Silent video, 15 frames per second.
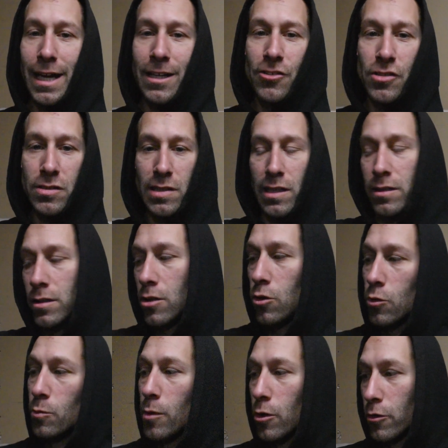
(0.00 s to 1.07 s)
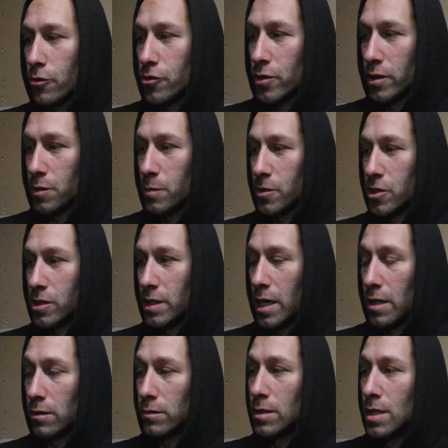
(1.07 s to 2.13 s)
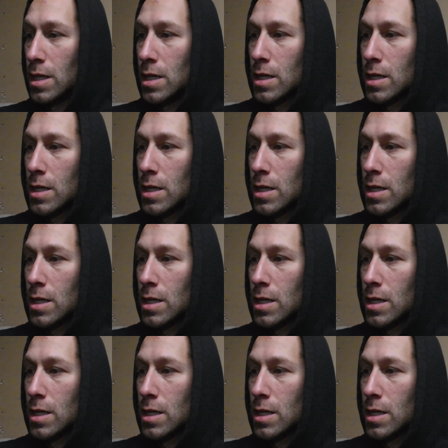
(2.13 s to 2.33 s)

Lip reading: I could just take the whole motor transmission out,